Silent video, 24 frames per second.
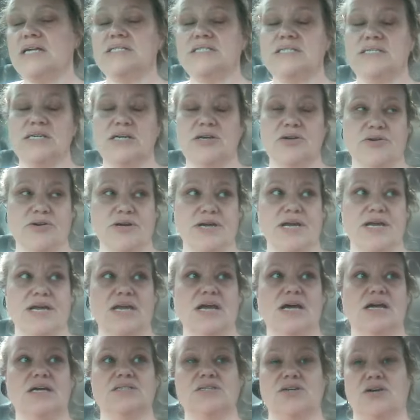
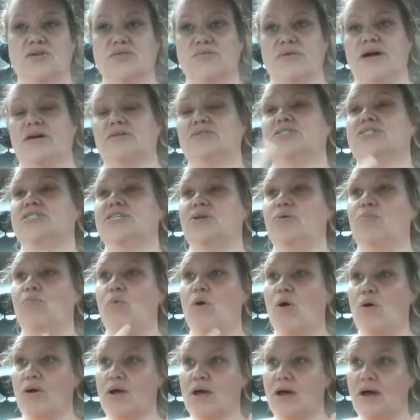degree turnaround. She
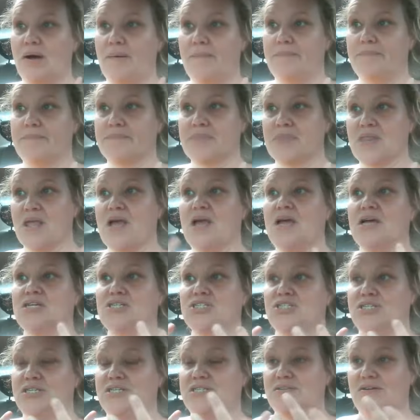woke up.
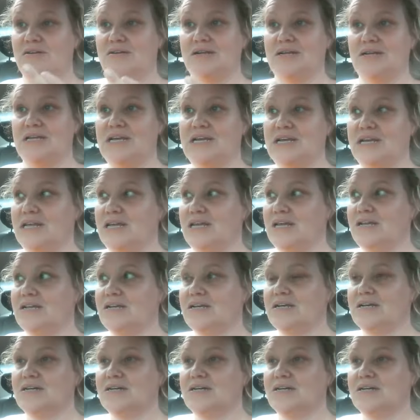She started eating.